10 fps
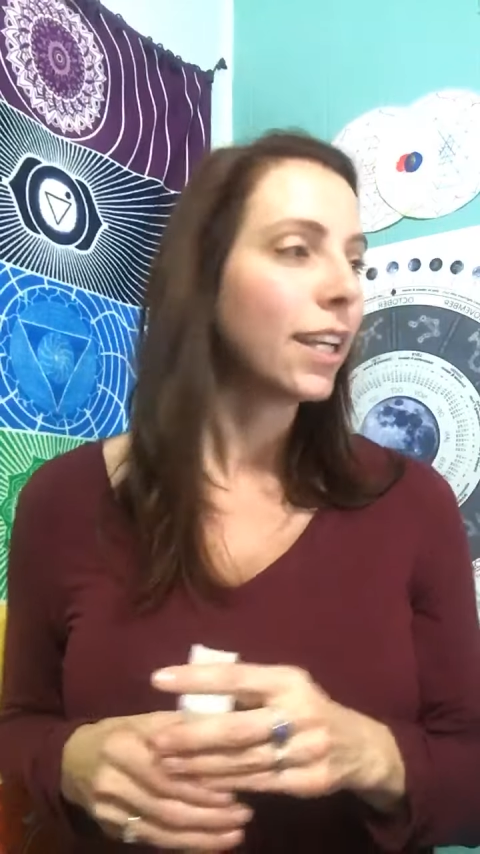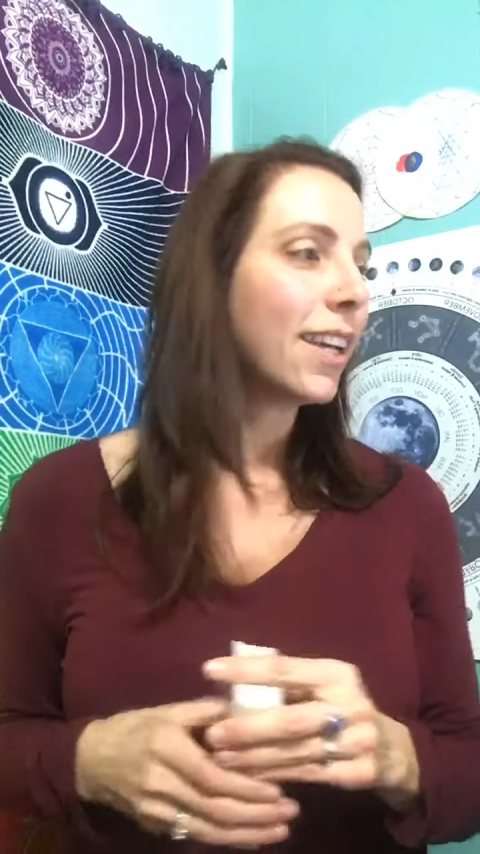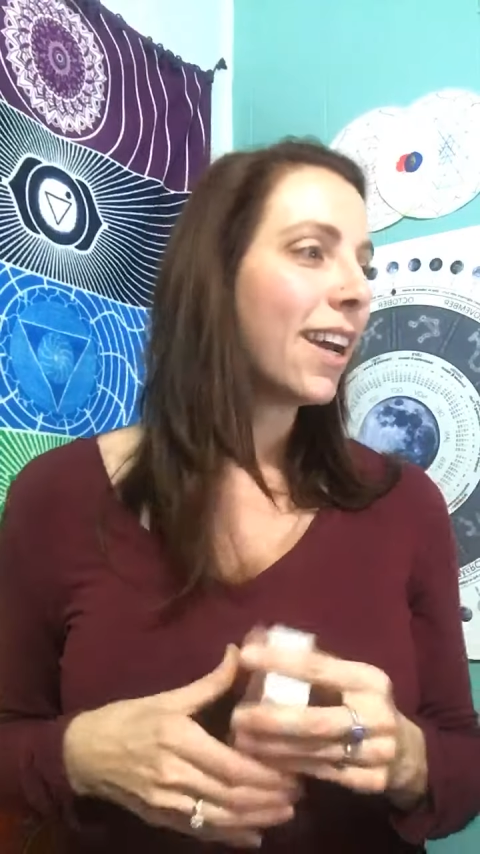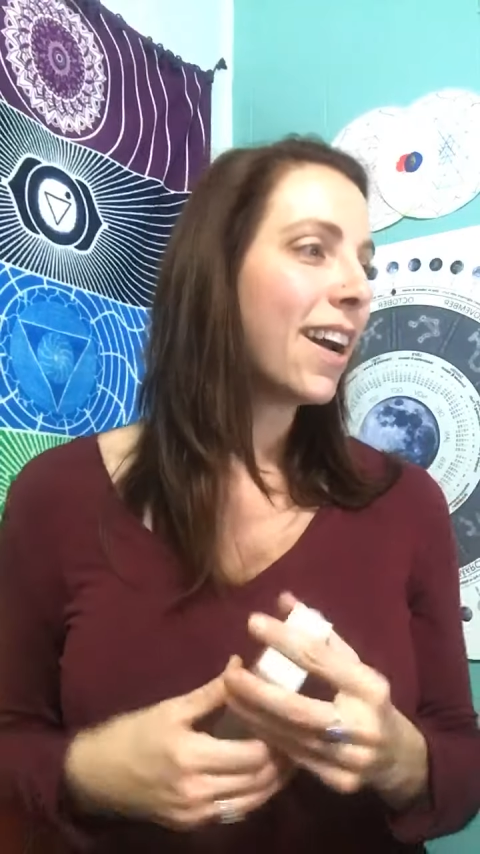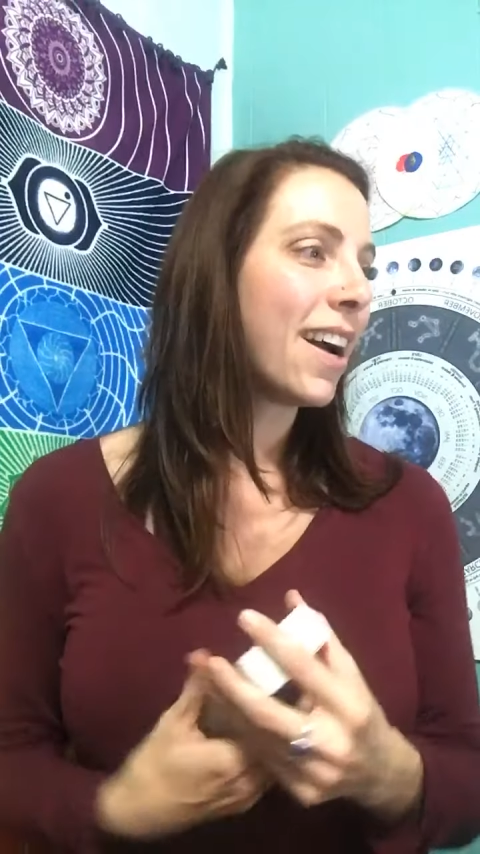
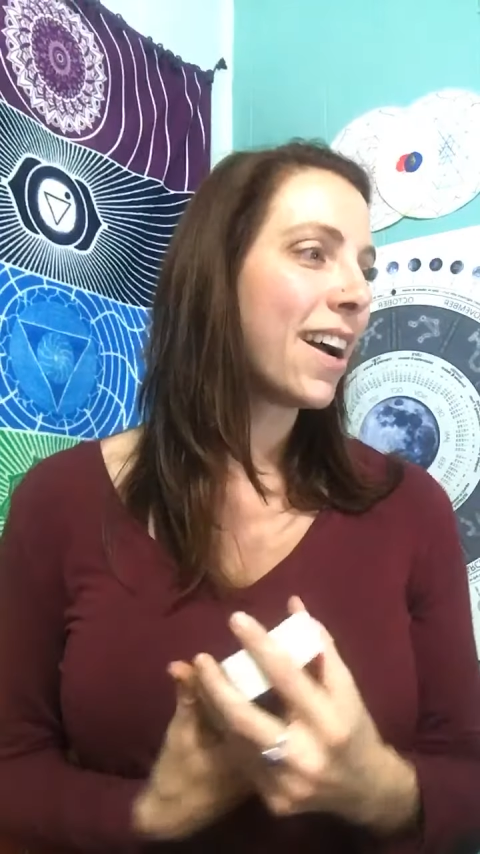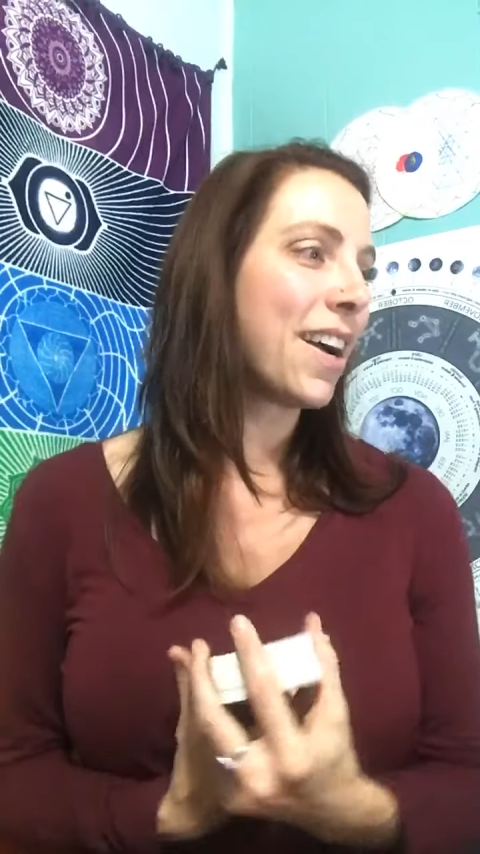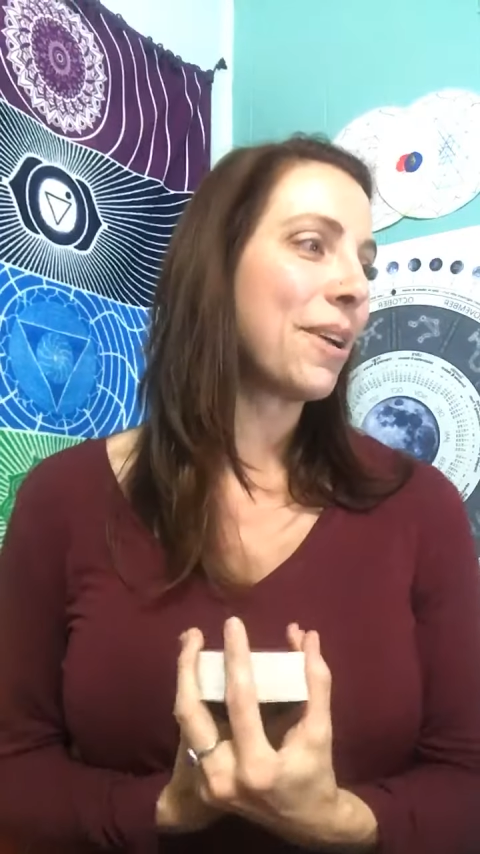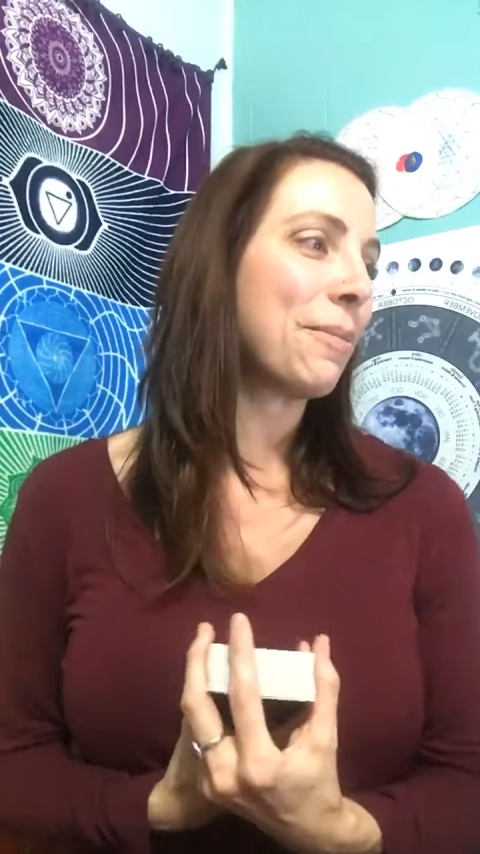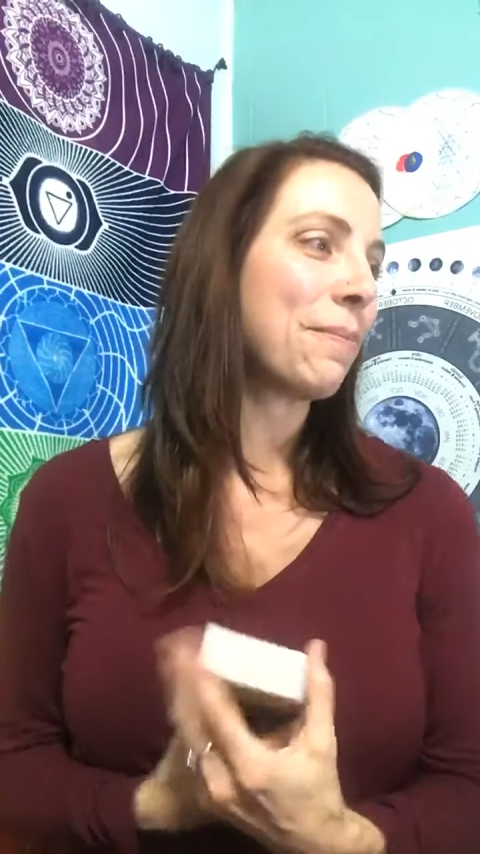
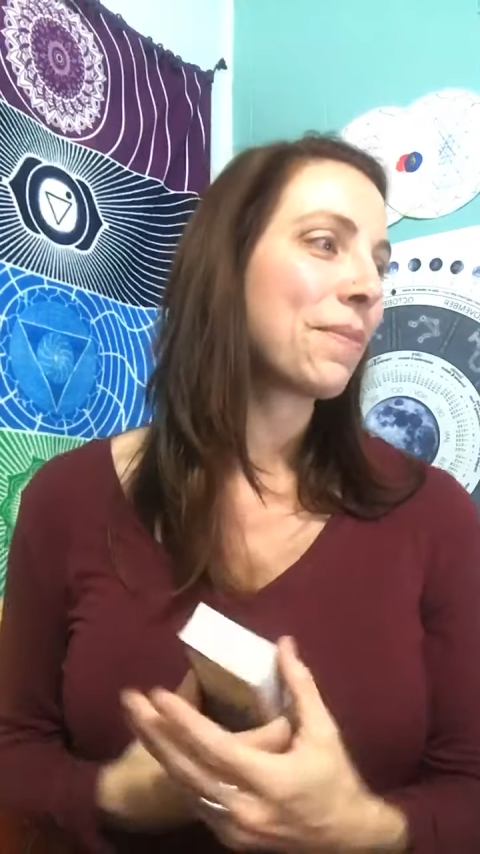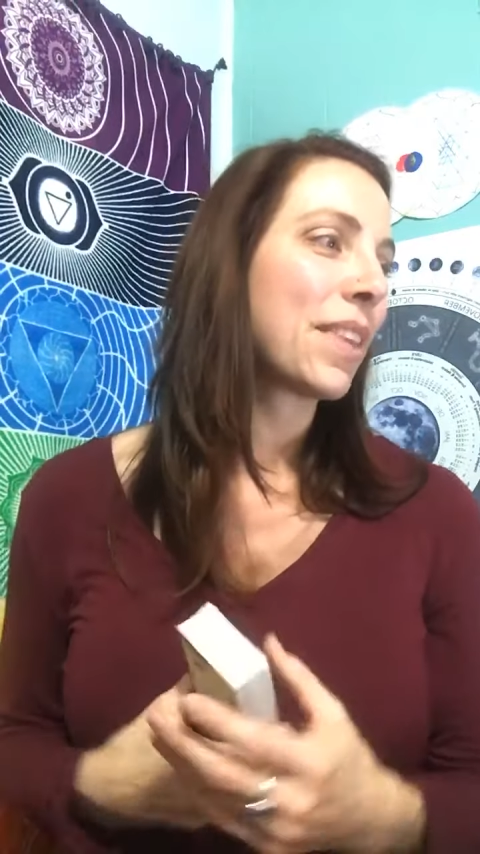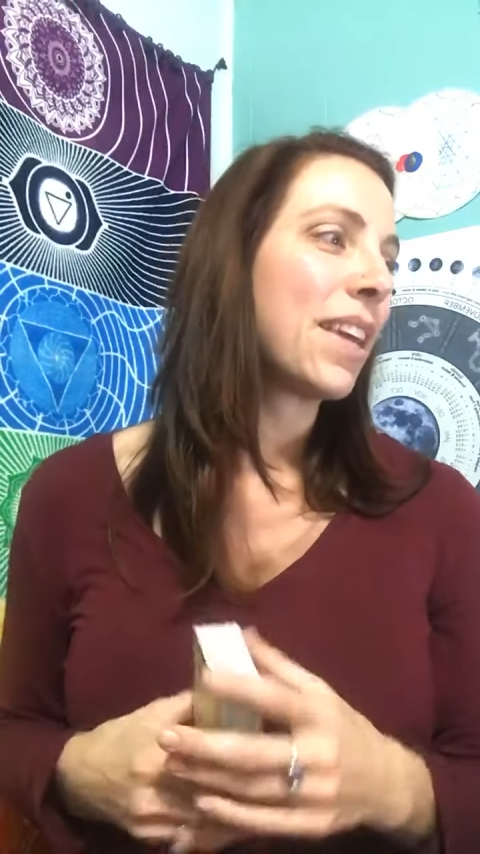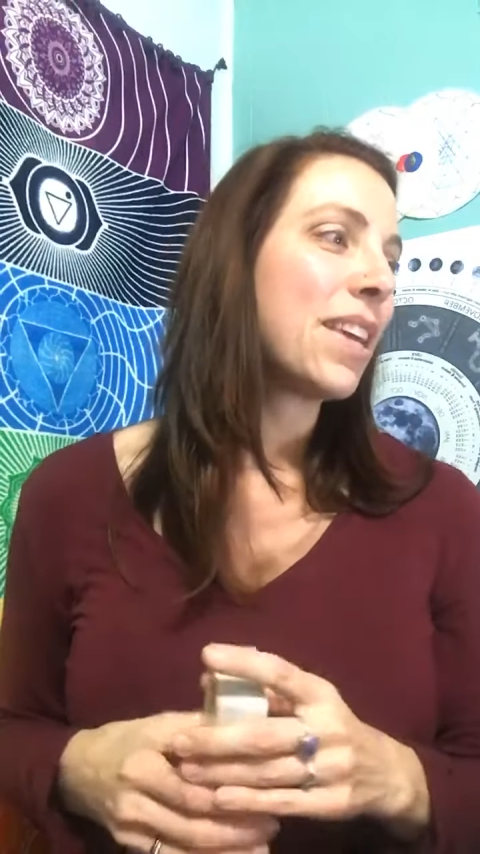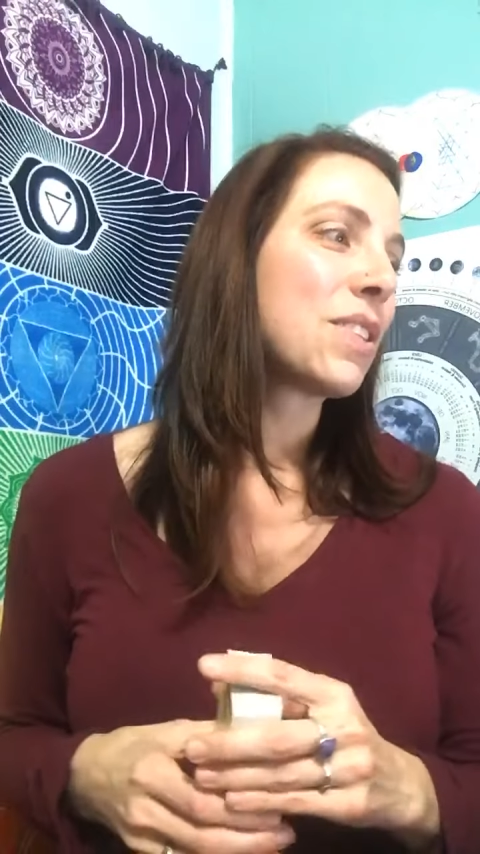
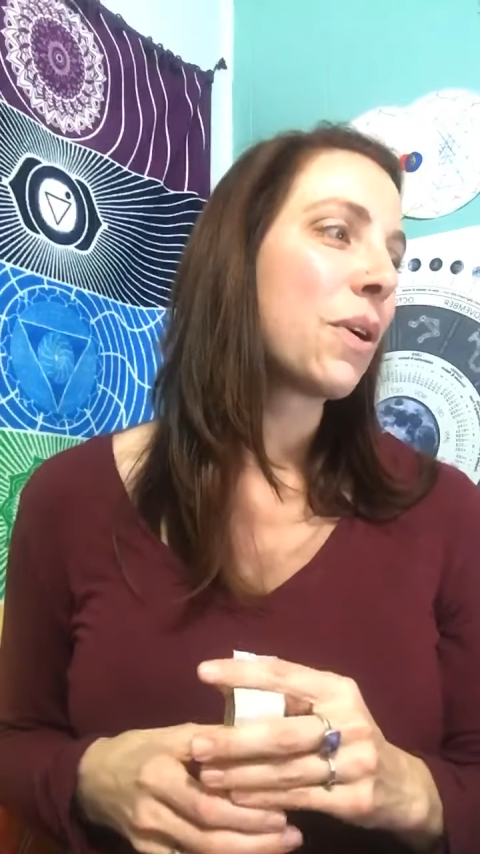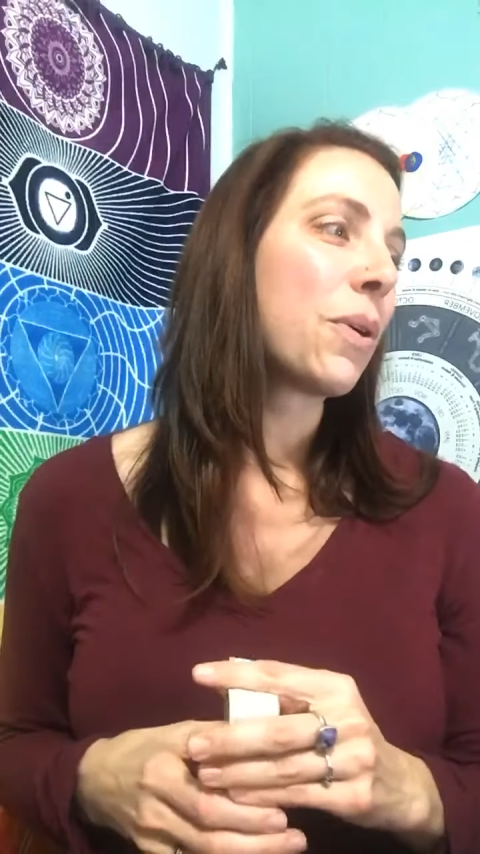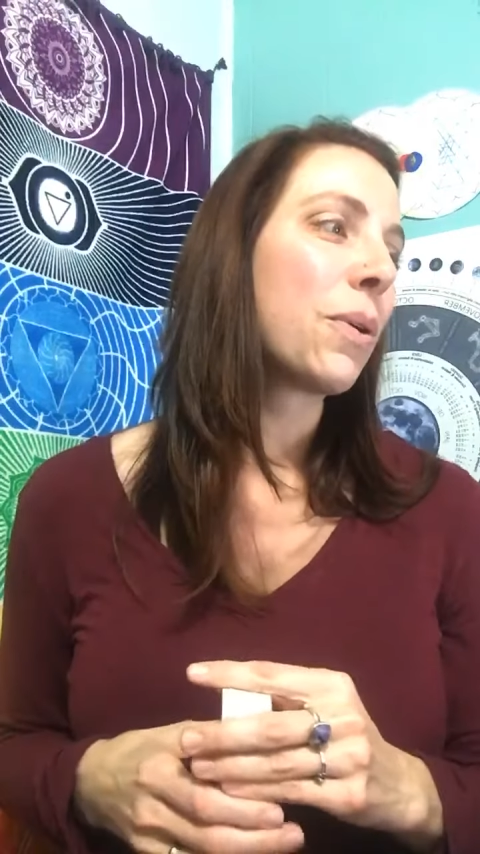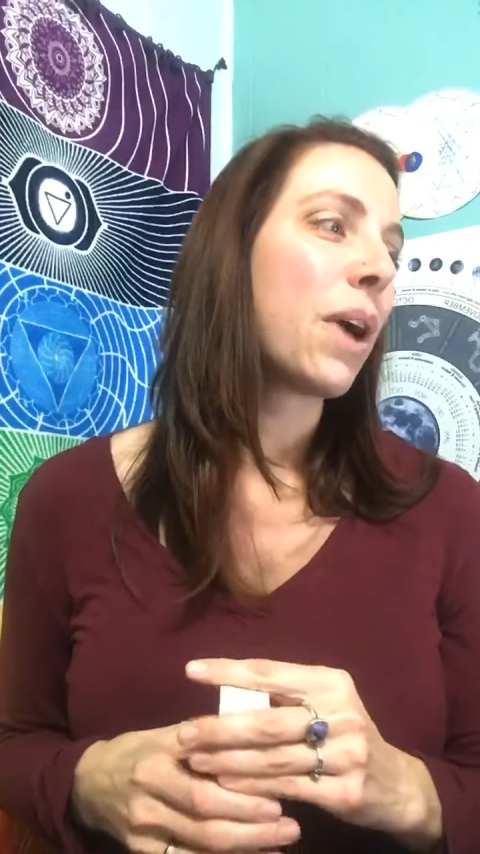So